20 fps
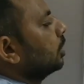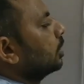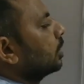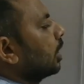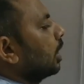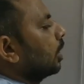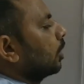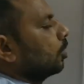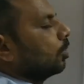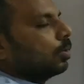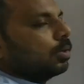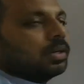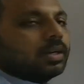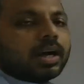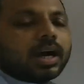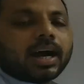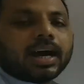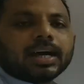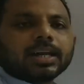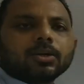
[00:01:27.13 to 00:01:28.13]
is alcohol,
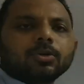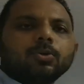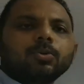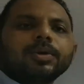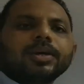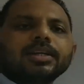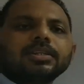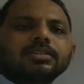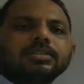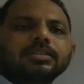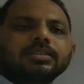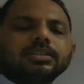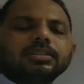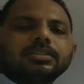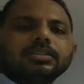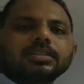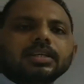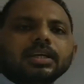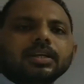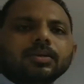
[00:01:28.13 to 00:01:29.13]
ROH.
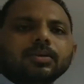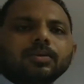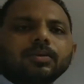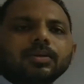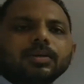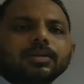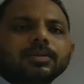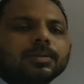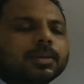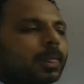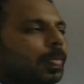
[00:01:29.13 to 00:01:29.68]
This is alcohol.